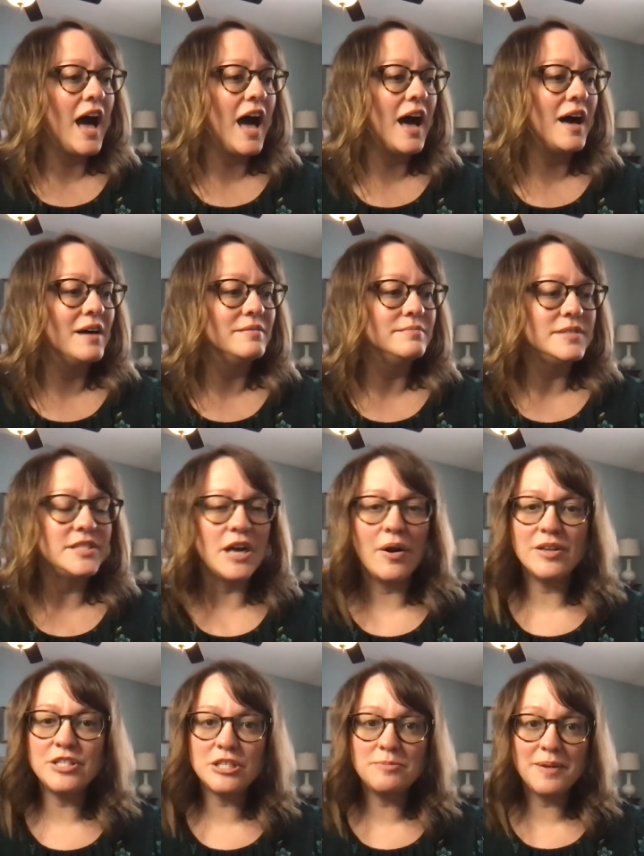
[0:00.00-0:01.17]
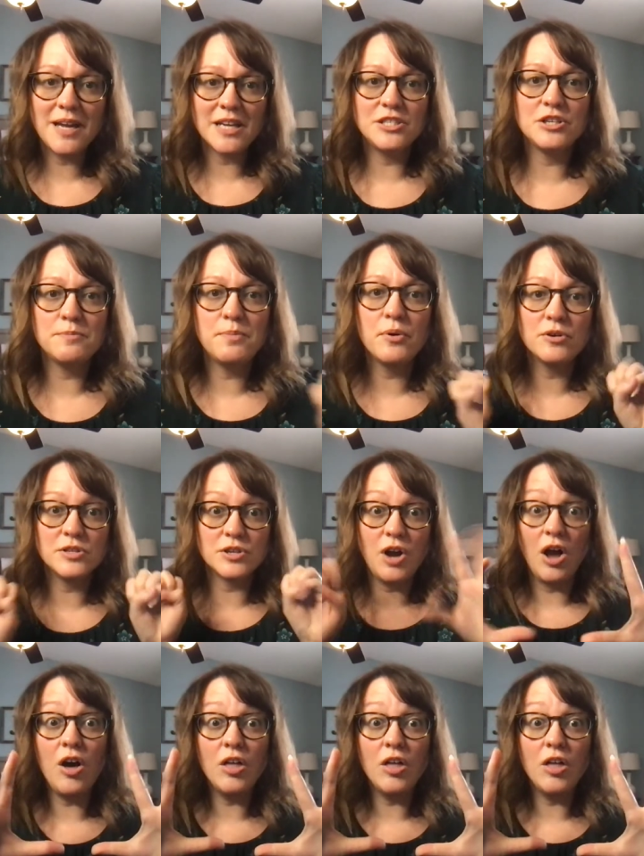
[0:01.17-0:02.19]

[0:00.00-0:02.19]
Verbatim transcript: Um, so it's just because your pores are